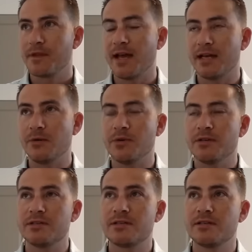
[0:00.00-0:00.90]
And it
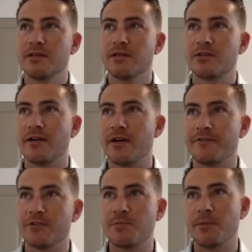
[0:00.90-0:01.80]
was, so I
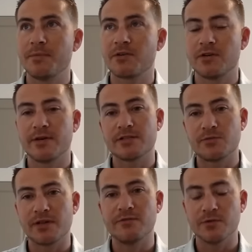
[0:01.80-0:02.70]
first bought Bitcoin around
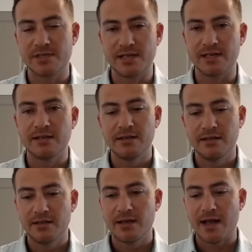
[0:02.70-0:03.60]
2014.
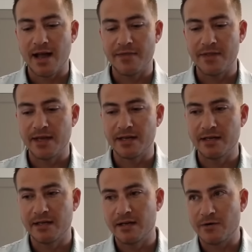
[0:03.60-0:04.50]
And
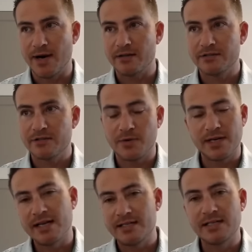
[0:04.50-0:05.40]
then around
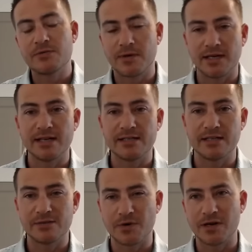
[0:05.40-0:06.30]
2018,
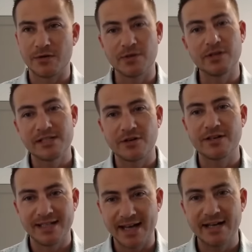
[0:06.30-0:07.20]
2019 is where I really
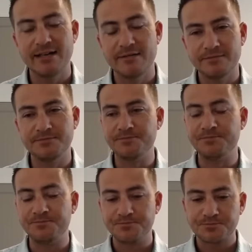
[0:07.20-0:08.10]
started to get it.
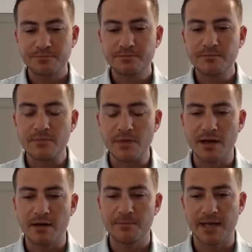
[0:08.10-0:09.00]

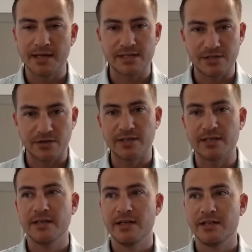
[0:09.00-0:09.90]
And I
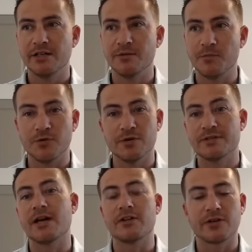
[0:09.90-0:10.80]
started, you know, more
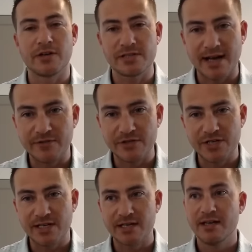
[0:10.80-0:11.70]
dollar cost
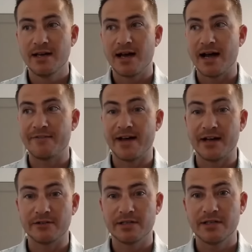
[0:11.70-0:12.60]
averaging. I
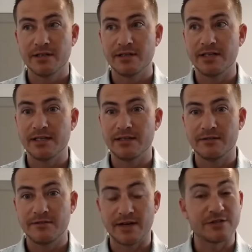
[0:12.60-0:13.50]
found
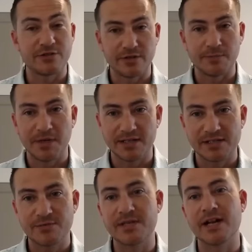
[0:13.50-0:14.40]
the financial
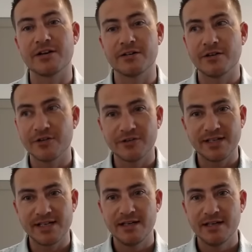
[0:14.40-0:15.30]
independence, retire
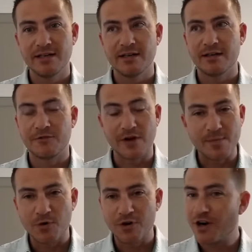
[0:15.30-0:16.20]
early
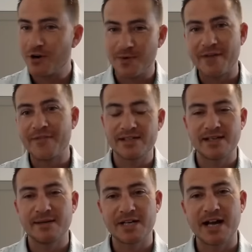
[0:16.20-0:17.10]
framework around that
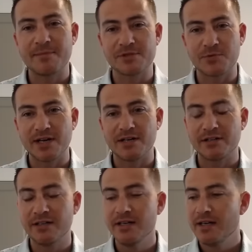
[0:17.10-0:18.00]
same time as
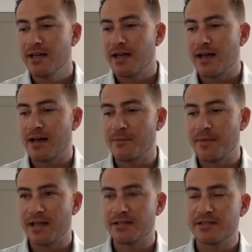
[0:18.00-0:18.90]
well.
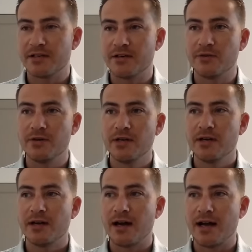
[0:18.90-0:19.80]
And so
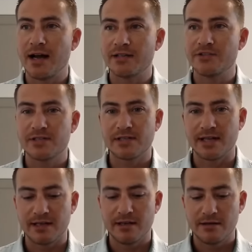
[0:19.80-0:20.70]
I just,
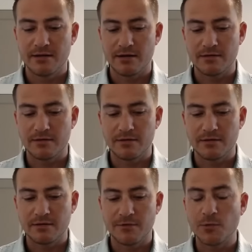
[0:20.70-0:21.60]
like,
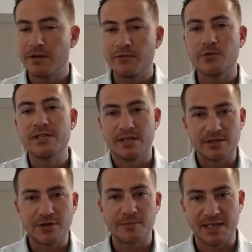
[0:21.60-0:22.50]
for whatever reason, it
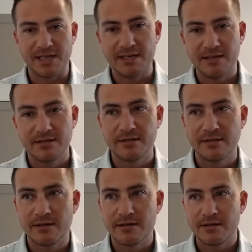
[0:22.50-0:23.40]
took me
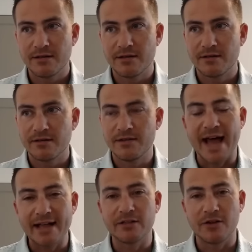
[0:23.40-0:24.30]

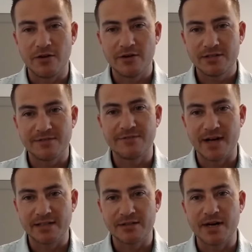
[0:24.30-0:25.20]
that long to
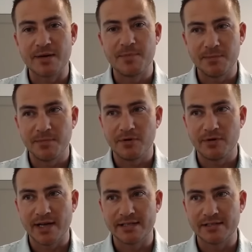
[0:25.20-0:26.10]
find the right
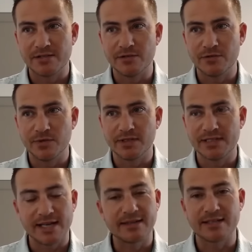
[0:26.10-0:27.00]
people and to really
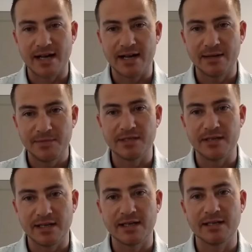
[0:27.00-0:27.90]
take the time to
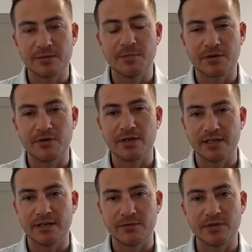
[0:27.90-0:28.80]
dig into Bitcoin
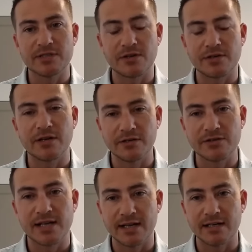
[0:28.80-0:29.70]
and really start to
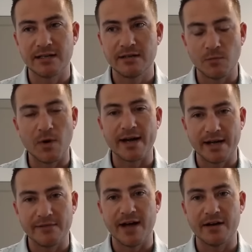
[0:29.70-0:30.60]
understand it and why it
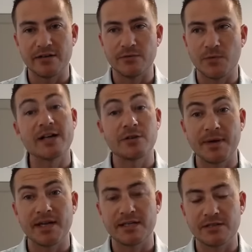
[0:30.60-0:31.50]
had value and why I should
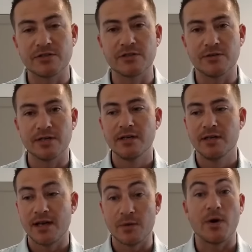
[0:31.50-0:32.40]
pay attention to it
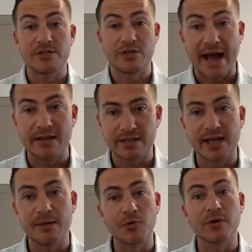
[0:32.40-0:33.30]
and why I should
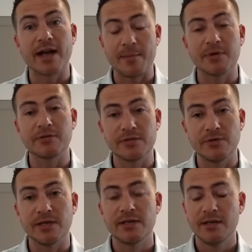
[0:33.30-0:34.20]
allocate more capital to
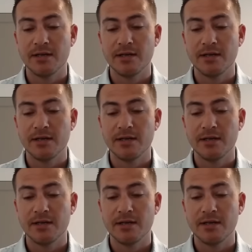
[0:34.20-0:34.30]
it.